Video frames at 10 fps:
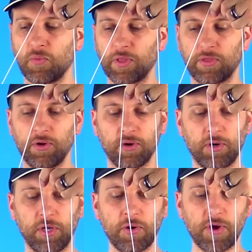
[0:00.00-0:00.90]
with
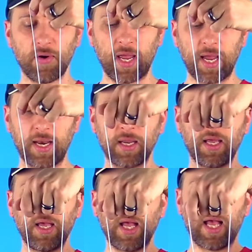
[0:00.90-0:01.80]
your yo-yo hand,
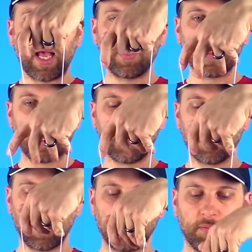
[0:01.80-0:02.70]
and
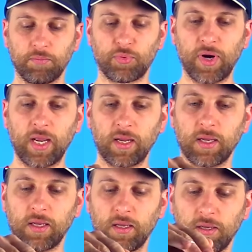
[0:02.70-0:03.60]
then
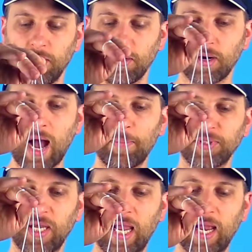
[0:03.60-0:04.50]
bring your
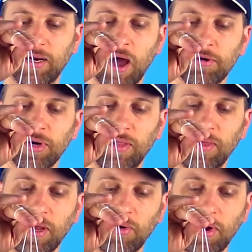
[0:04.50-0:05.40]
opposite hand underneath
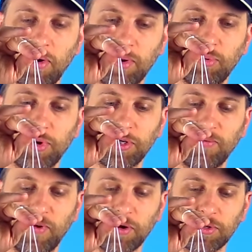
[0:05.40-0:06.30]
the yo-yo and point your
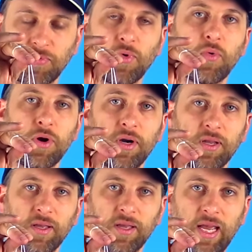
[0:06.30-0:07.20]
fingers forward,
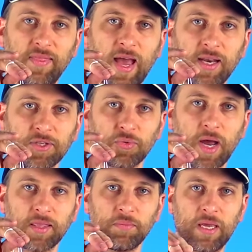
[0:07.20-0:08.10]
and that is
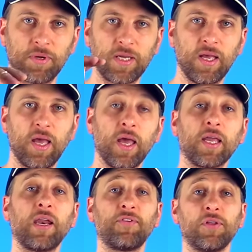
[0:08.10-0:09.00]
Rock the Baby.
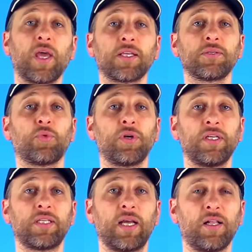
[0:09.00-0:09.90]
Again, if you'd like some more
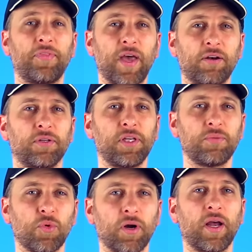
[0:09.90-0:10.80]
detail on that or a
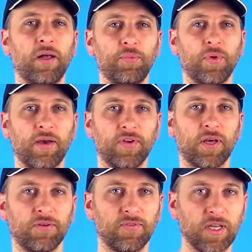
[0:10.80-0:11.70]
little more help, we have
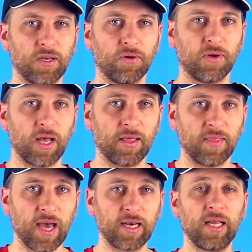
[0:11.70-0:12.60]
another video on
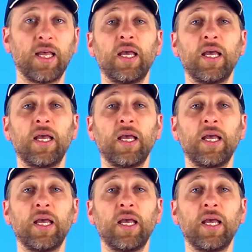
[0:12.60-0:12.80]
that.